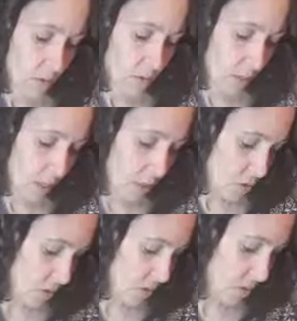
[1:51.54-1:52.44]
So
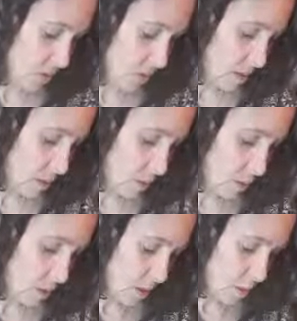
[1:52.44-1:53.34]
actually for
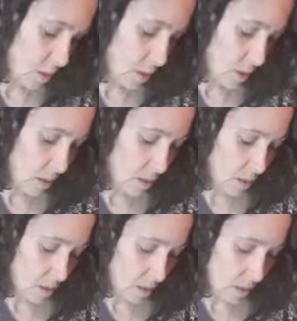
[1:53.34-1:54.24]
this recipe, it
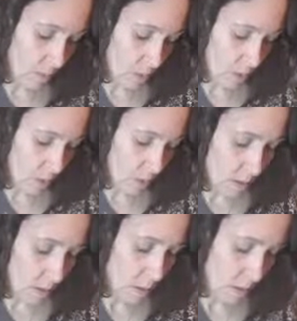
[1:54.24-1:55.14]
looks like
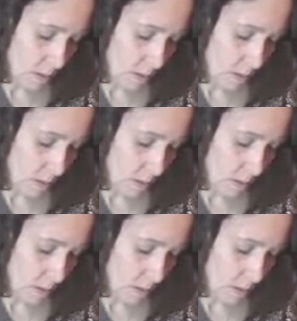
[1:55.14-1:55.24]
maybe